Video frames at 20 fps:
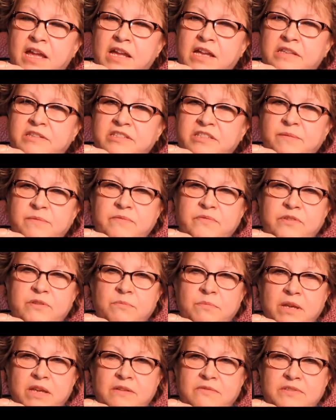and some of
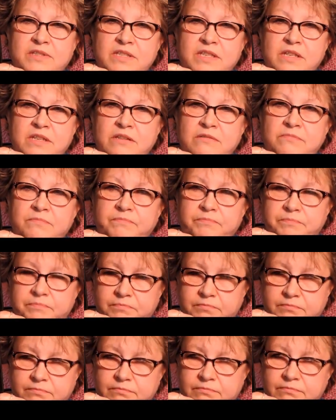you may have seen
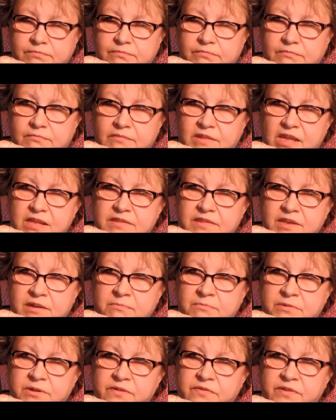
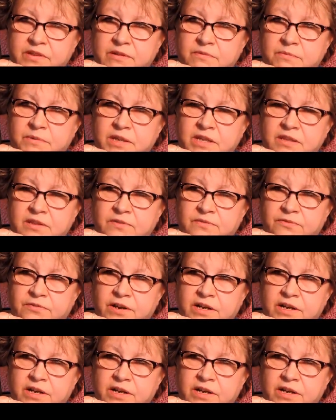the movie with